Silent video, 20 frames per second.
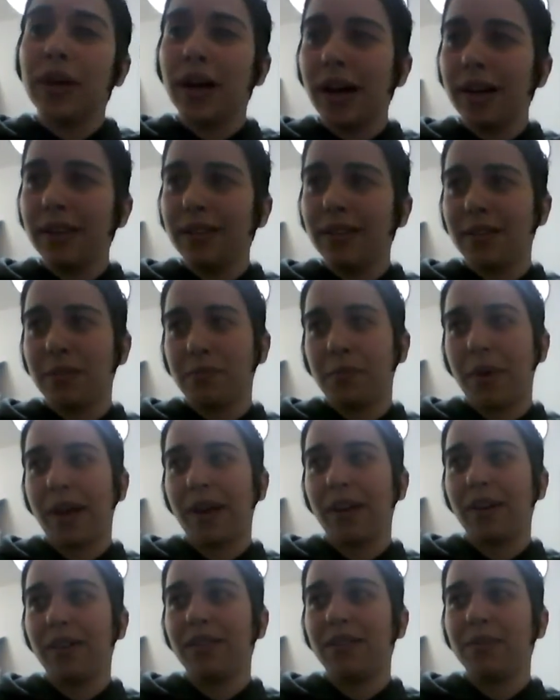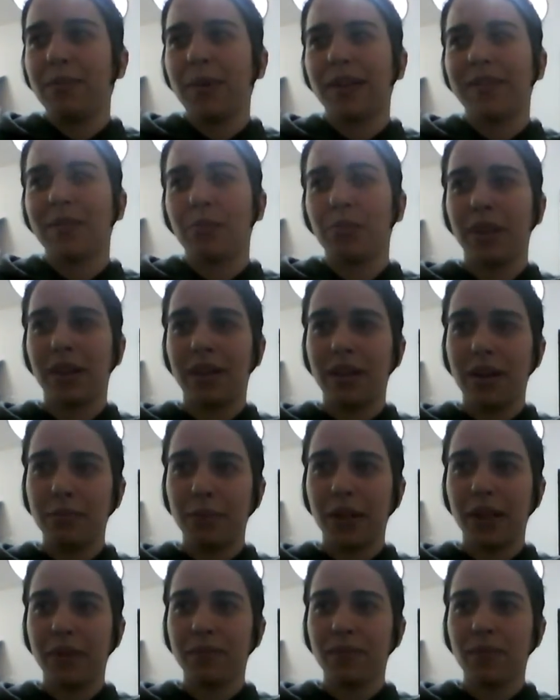got inspired to make something
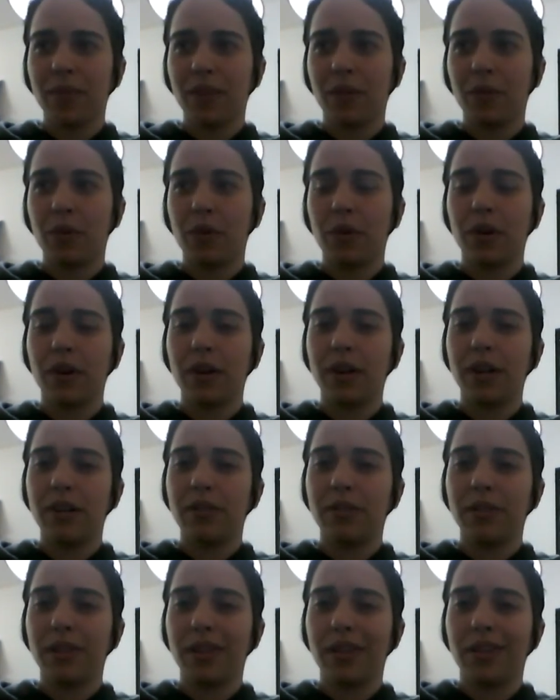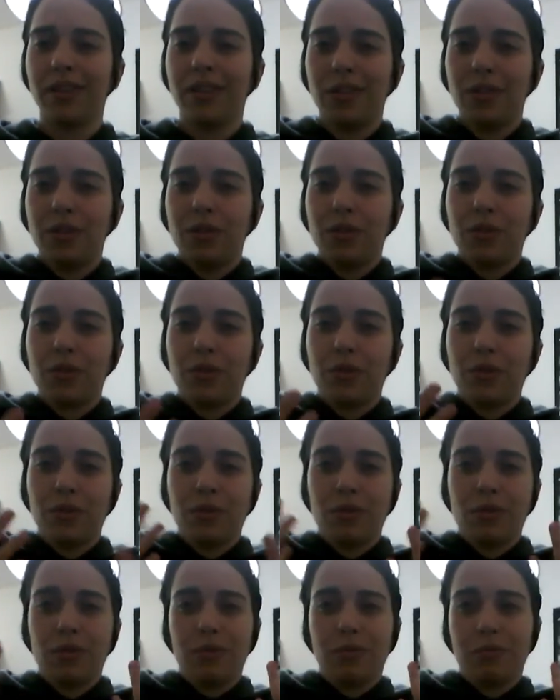yummy, or even
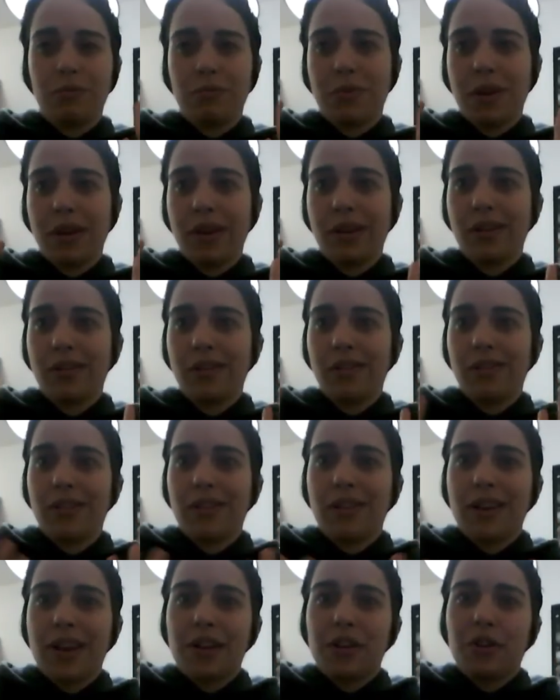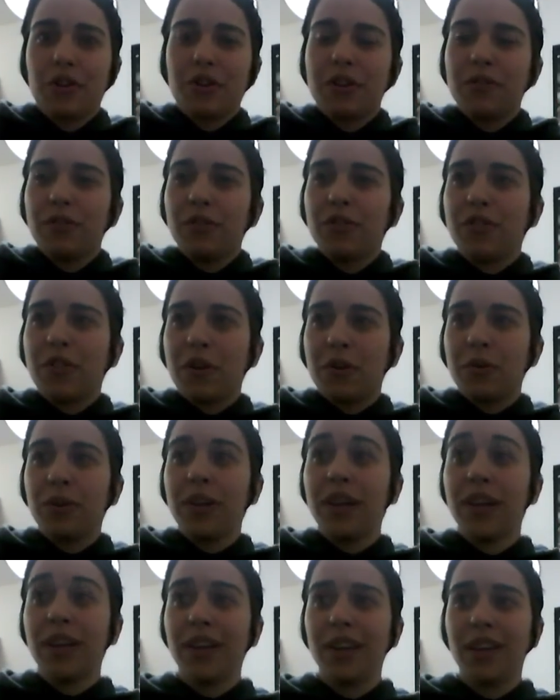you might get out of your comfort zone
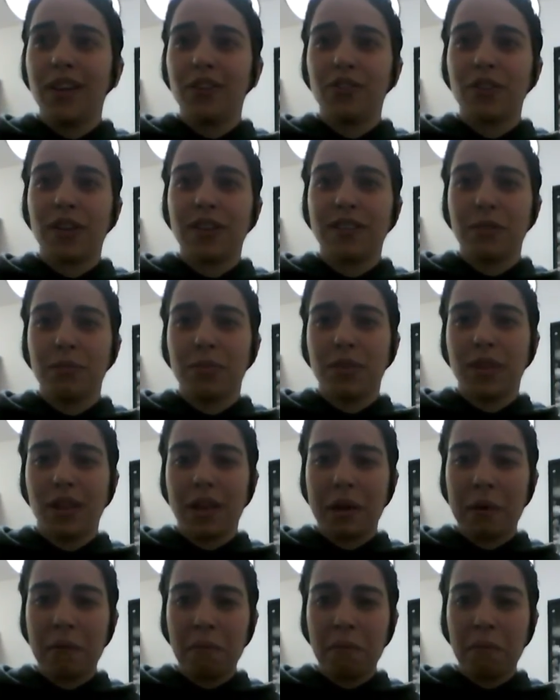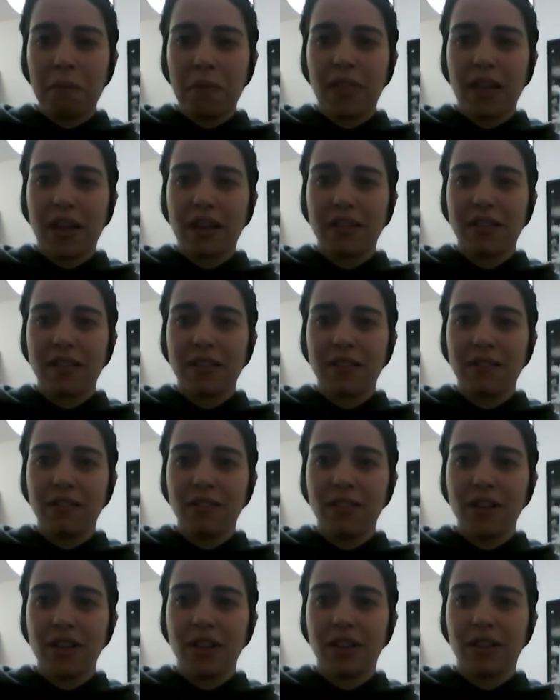and try something that's
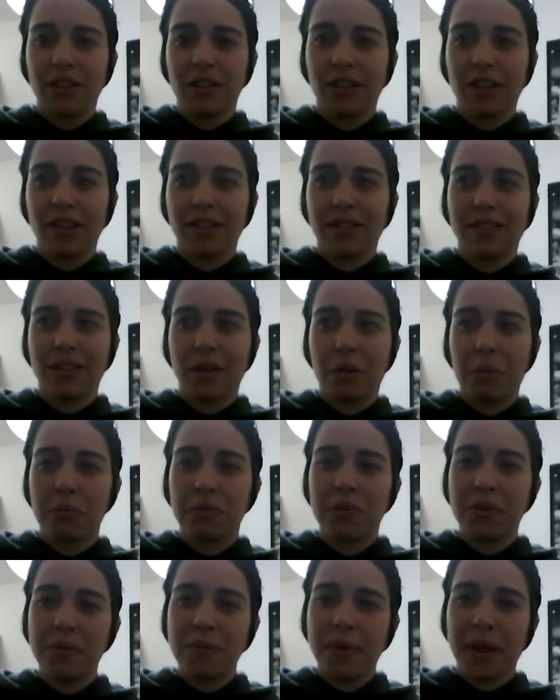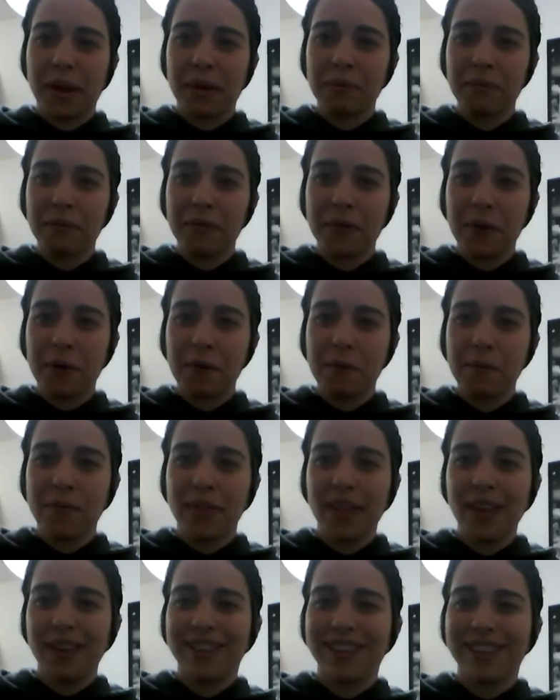vegan, like some tempeh. So
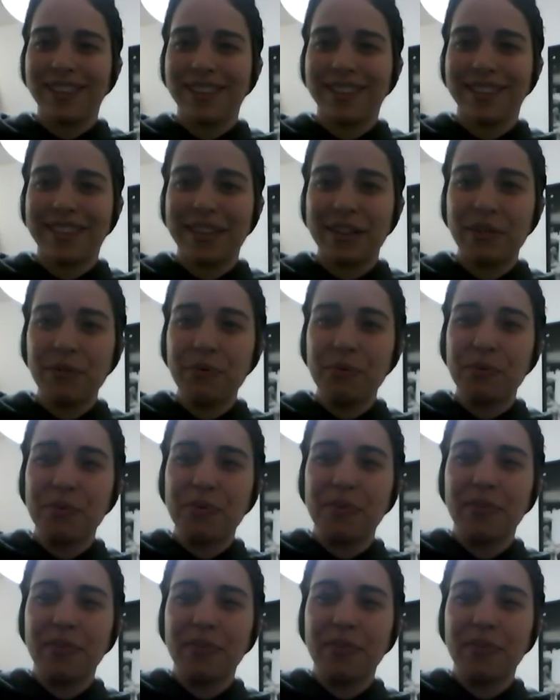thanks. See you soon.